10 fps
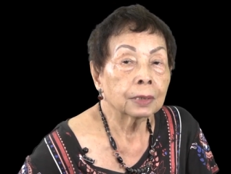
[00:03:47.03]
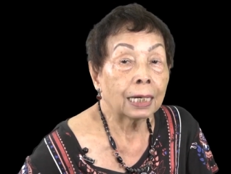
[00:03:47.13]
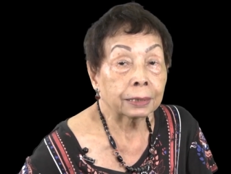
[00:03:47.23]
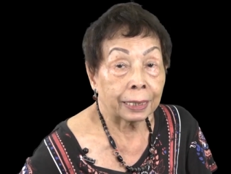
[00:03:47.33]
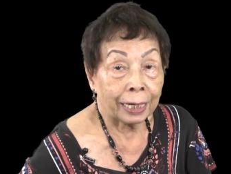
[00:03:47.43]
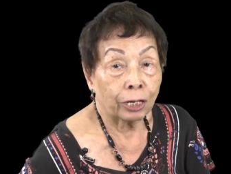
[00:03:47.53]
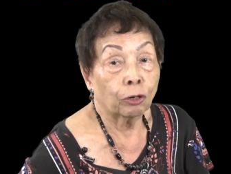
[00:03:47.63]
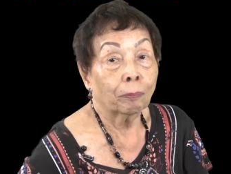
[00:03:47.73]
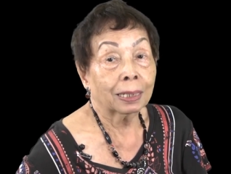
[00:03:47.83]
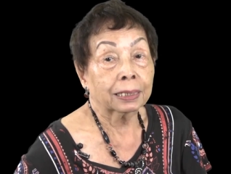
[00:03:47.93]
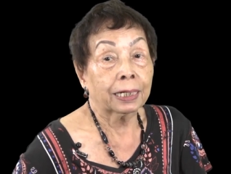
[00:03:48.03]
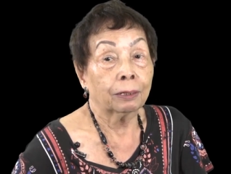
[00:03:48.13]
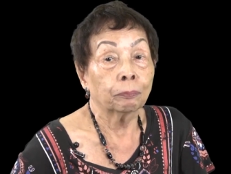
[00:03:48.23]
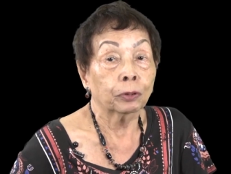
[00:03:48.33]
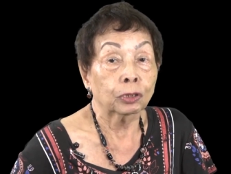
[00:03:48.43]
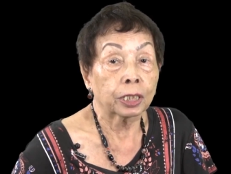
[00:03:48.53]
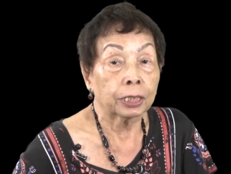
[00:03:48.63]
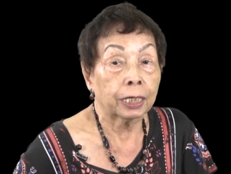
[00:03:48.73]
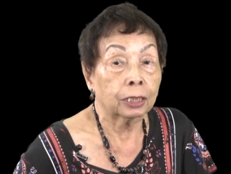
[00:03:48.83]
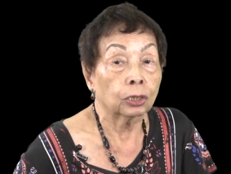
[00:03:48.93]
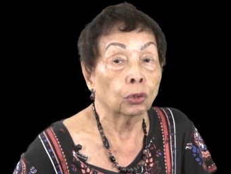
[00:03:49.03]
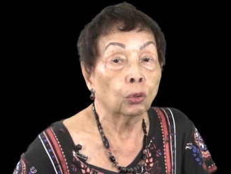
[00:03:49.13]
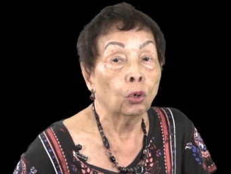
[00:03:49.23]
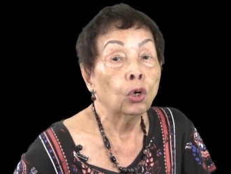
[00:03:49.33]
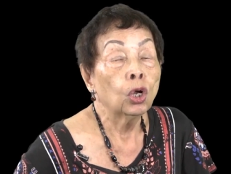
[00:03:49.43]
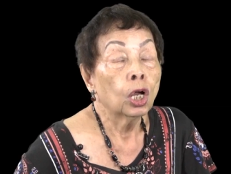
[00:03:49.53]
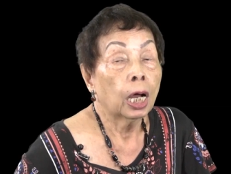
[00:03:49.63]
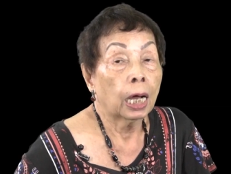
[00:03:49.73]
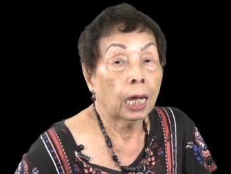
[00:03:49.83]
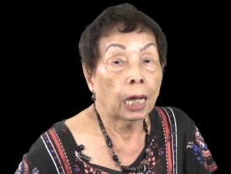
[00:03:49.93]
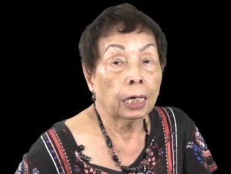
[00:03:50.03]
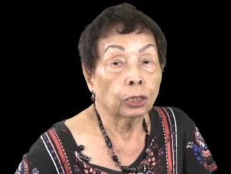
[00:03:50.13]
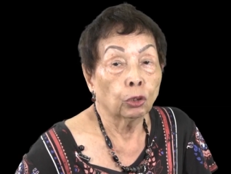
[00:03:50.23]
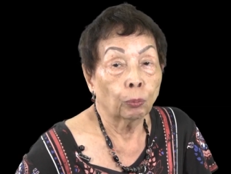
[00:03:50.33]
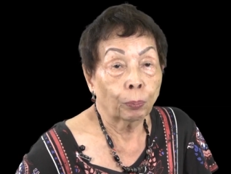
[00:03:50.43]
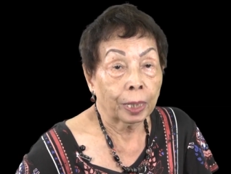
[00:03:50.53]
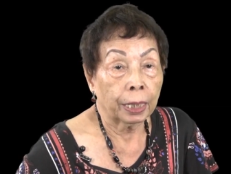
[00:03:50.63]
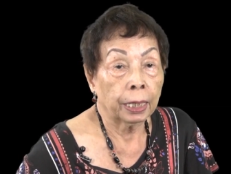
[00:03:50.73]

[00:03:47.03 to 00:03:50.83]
Ateneo, but then proceeded to UP.